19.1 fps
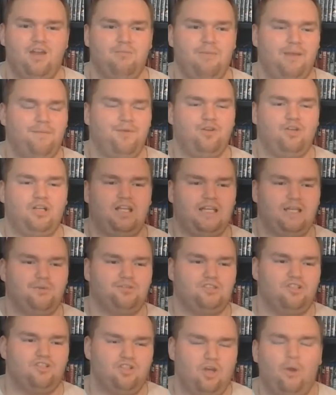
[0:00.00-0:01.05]
It made me look like it
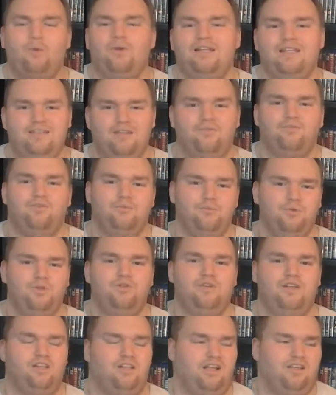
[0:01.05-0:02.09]
was a totally different
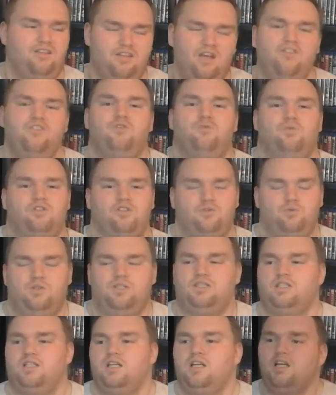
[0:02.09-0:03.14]
movie, like the other ones
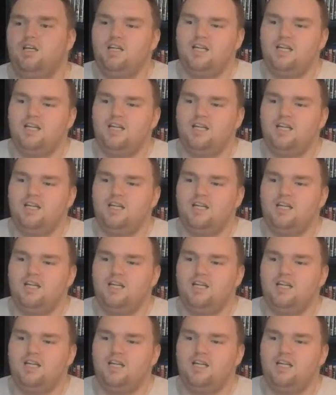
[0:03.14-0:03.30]
was.